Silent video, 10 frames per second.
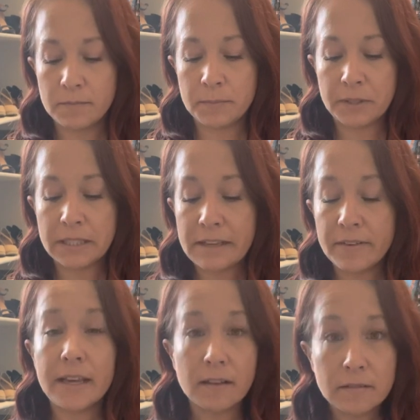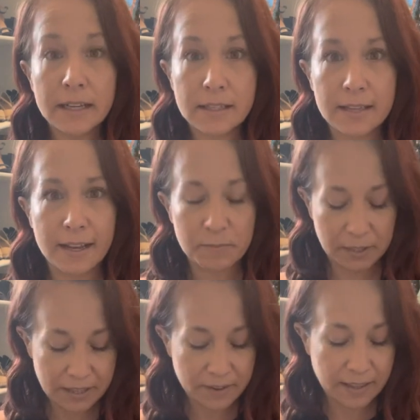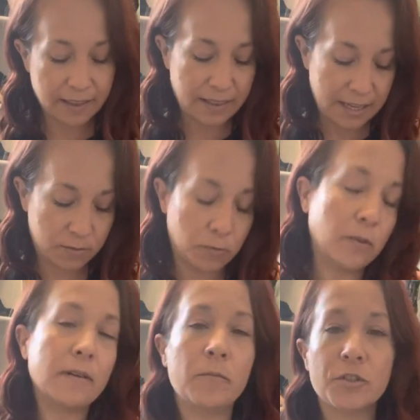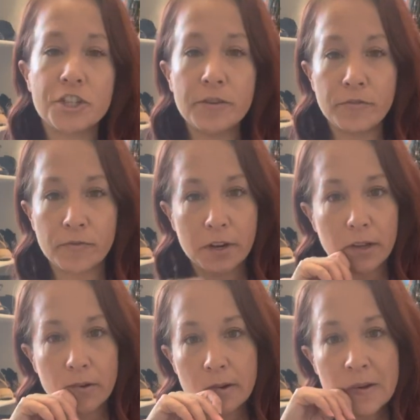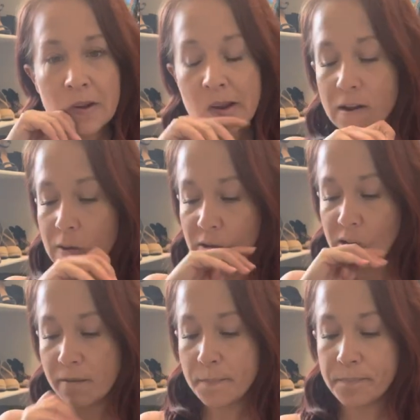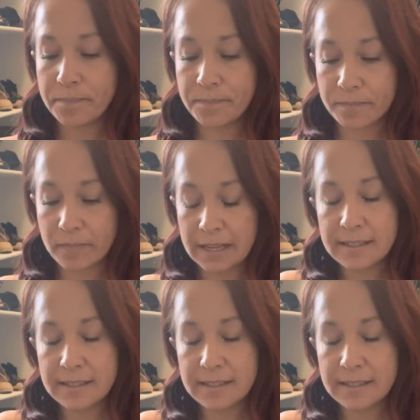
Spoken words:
believing, like I said, believing that things will shift for you, it's